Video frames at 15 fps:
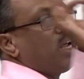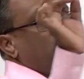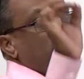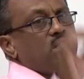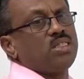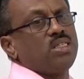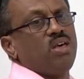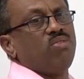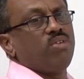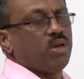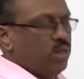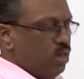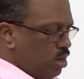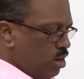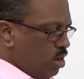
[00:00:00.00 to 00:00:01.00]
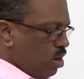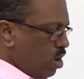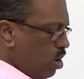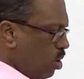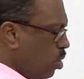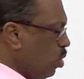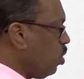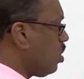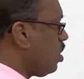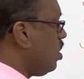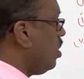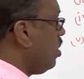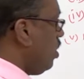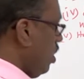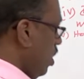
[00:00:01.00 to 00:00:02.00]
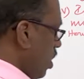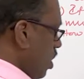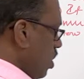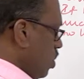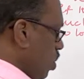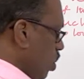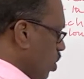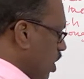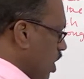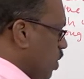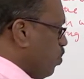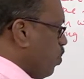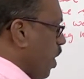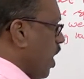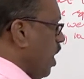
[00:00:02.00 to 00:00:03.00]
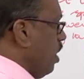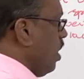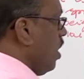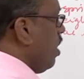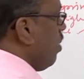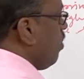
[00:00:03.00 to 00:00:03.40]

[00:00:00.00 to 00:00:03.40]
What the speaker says: line is given. Hook. So the spring.